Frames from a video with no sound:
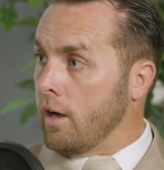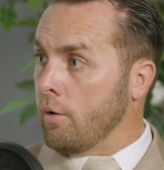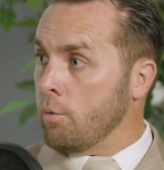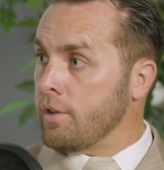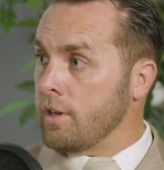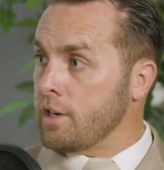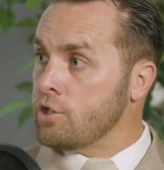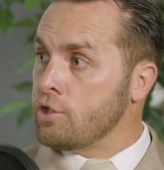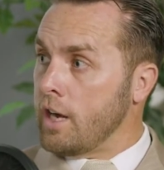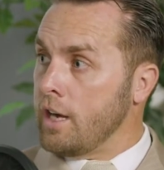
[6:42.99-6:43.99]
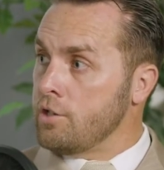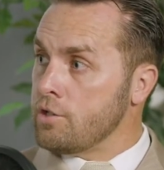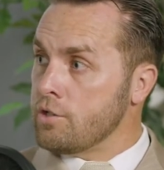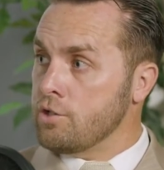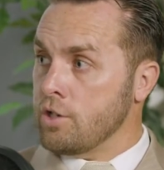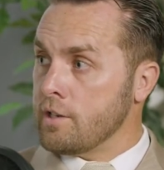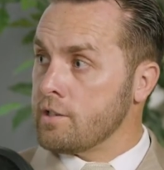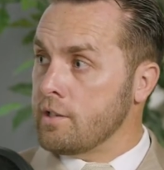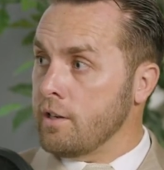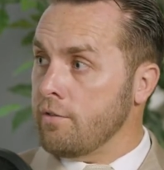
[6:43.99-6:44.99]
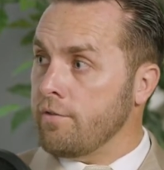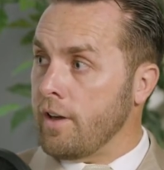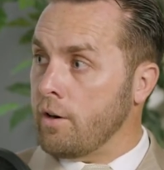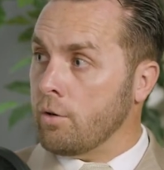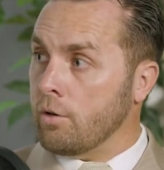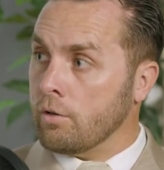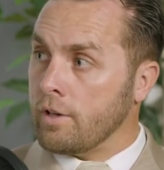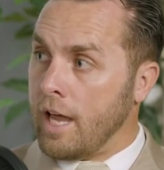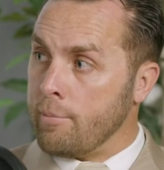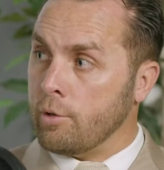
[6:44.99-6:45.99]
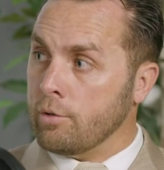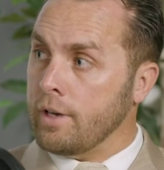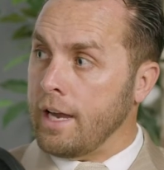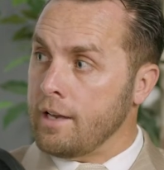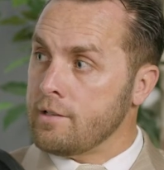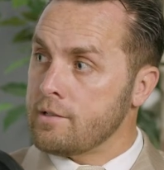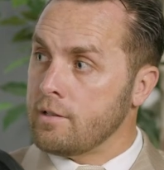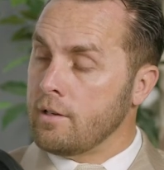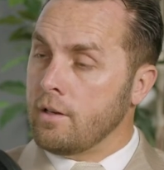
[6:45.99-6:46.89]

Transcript: with an exchange, just the federal capital gains.